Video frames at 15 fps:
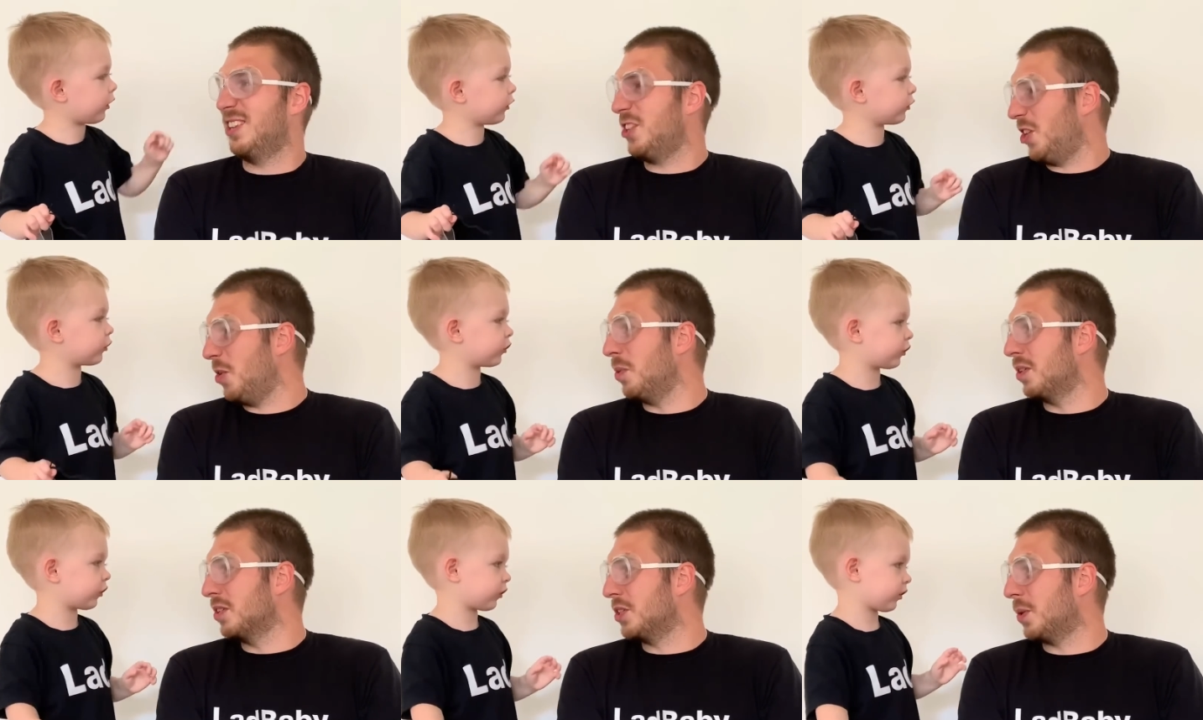Speaker 1: You
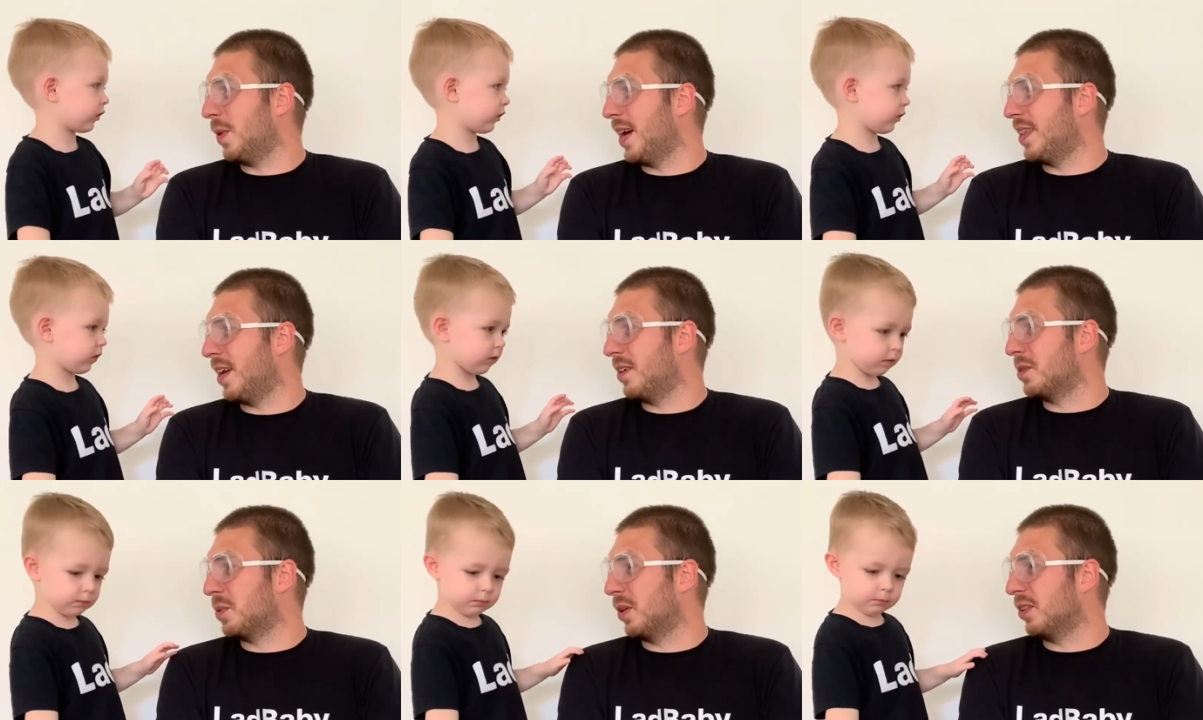want to wear
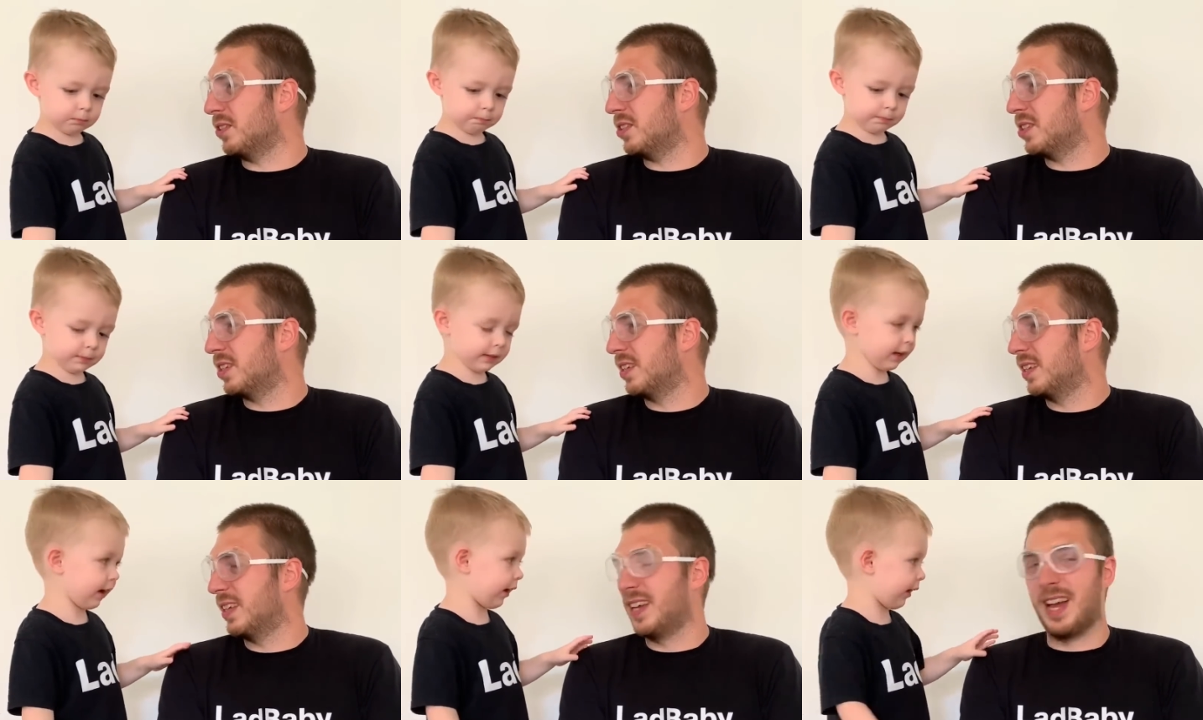those ones?
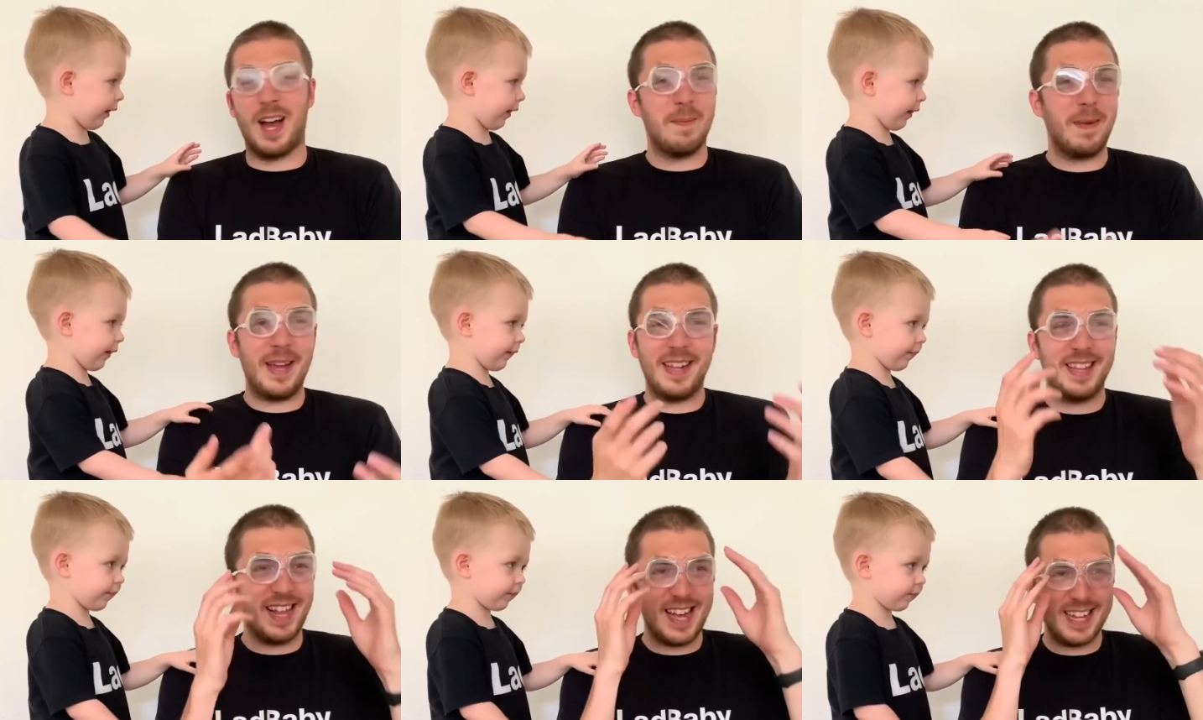Yeah. I
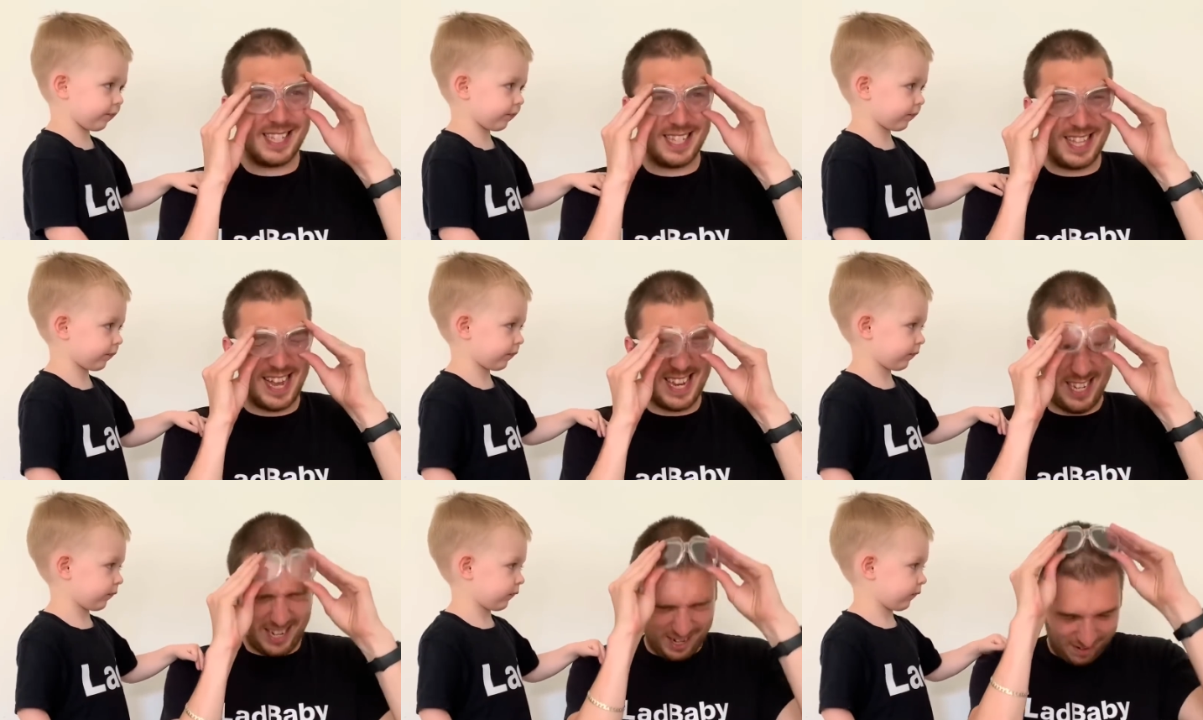mean, that's
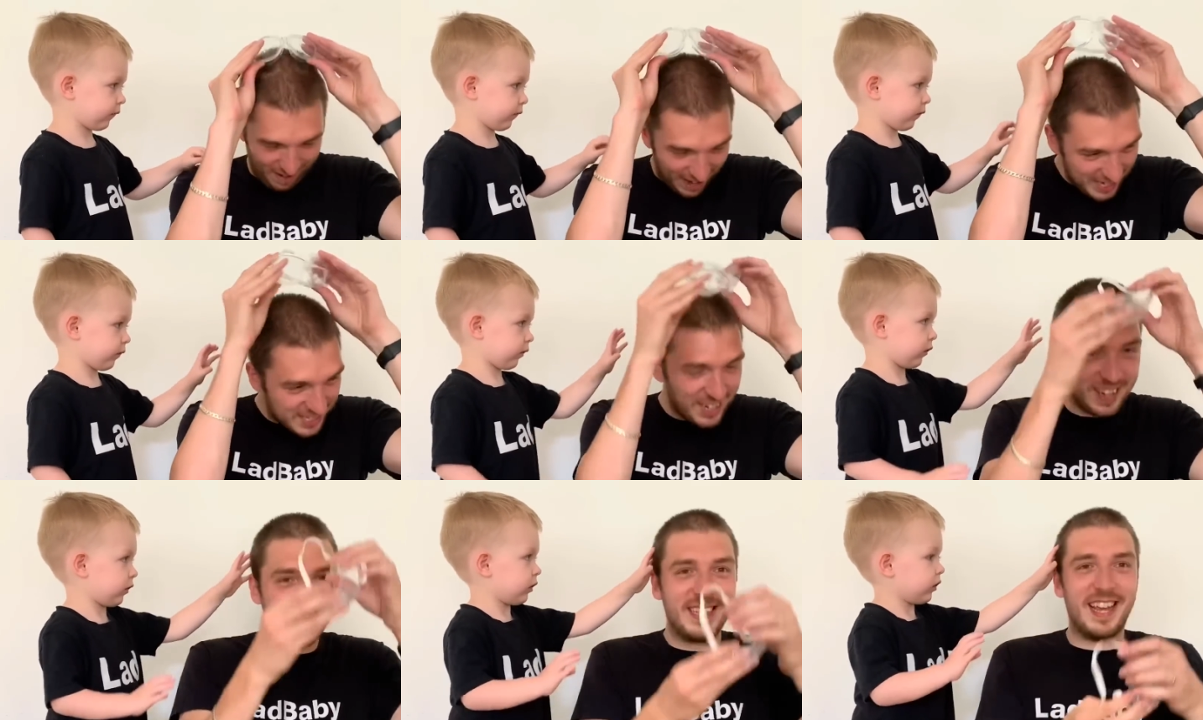that's a great
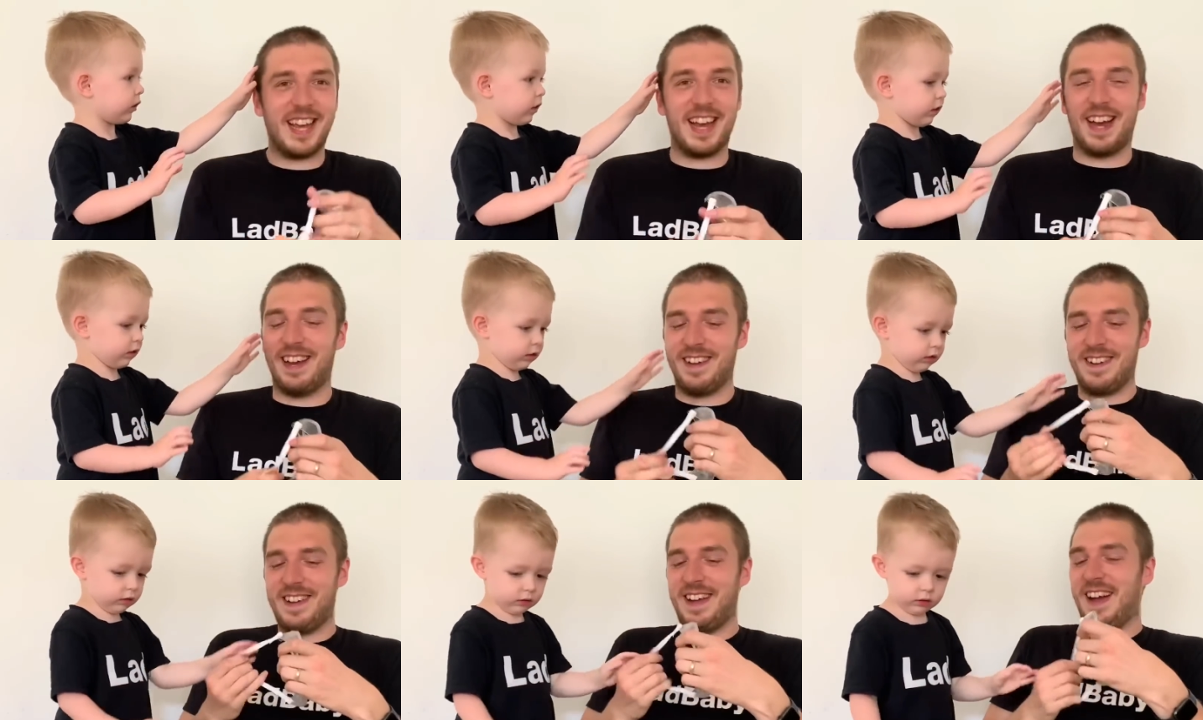
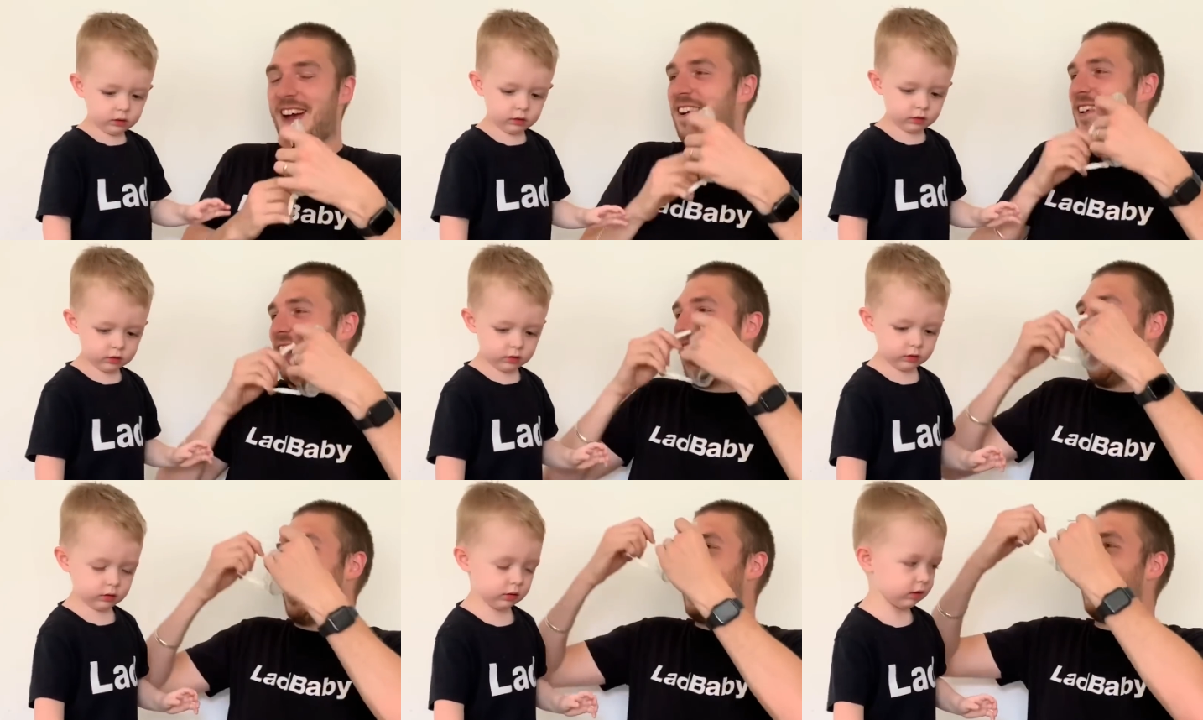idea.
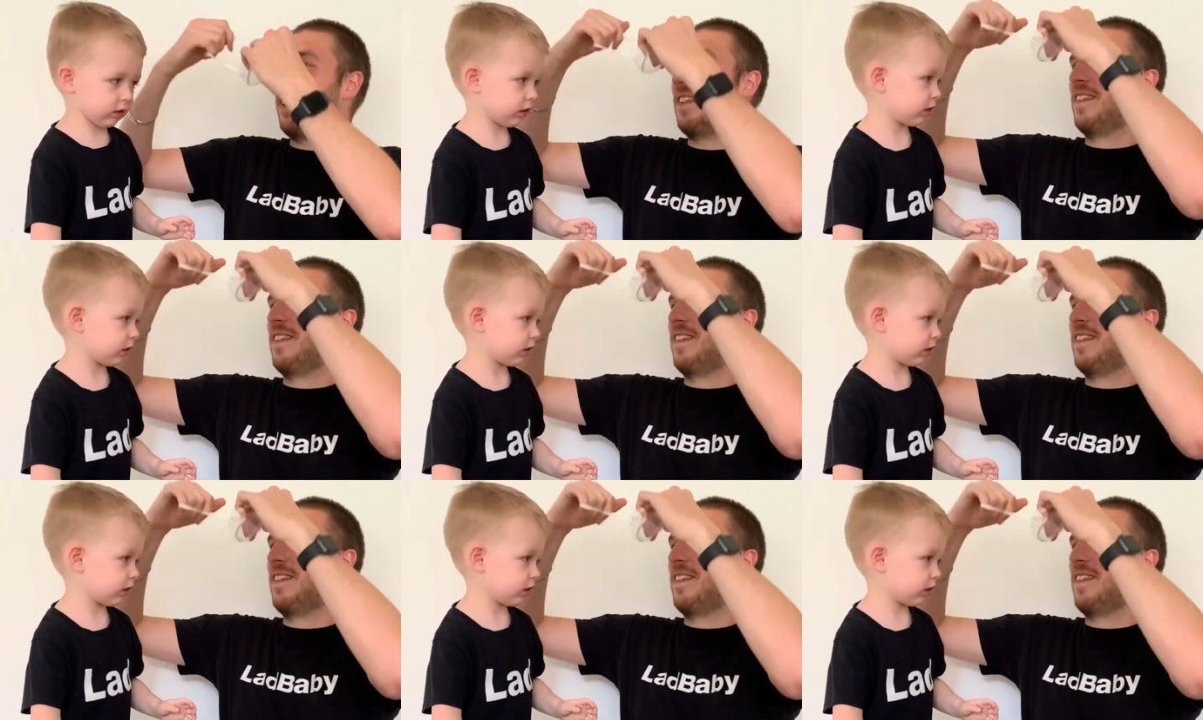Okay.